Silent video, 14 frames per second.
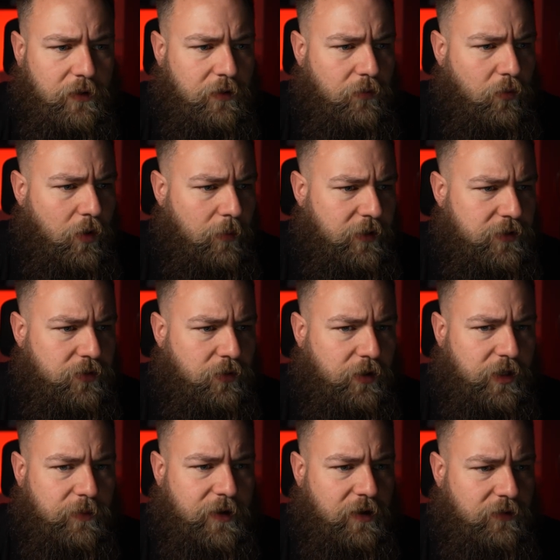What am I talking
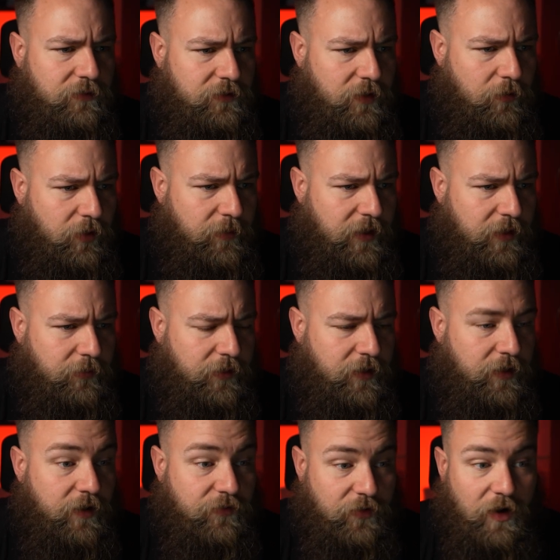about? I'm on a mad one. And
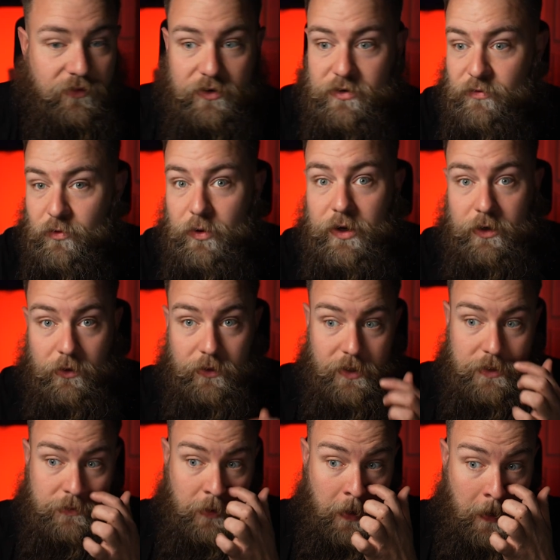yeah, 540, no, that
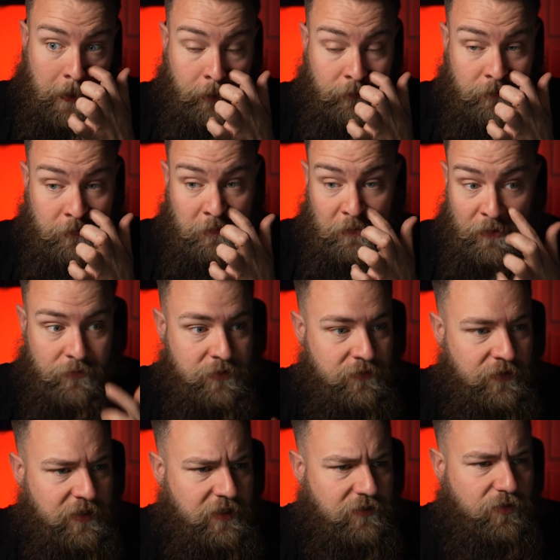is right. Yep, I was
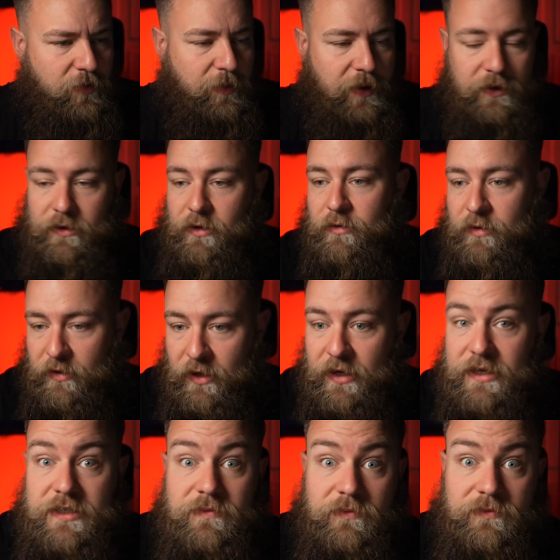thinking foot-pound. No, that
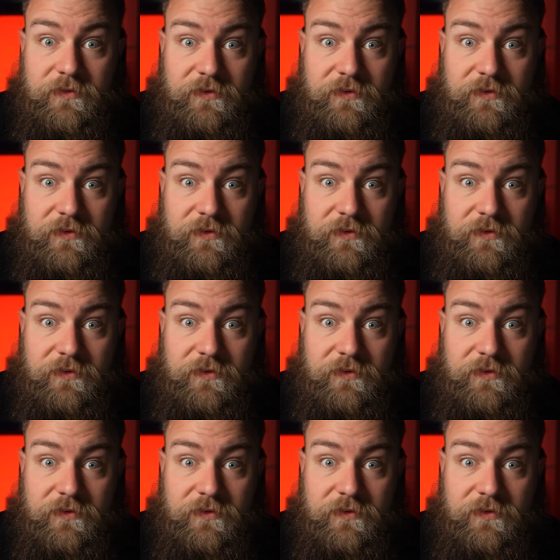is